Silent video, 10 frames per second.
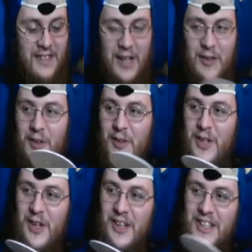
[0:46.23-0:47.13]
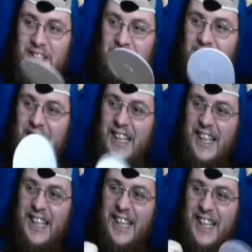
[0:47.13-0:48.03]
I don't know what you call this,
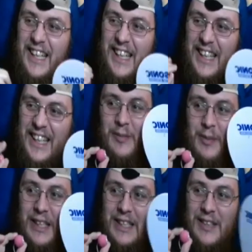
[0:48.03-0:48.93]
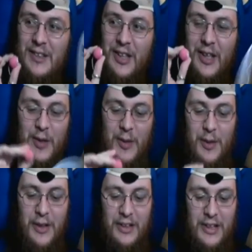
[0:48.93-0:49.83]
but this little thing with the
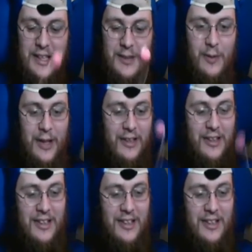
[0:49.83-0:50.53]
ball. It's weird.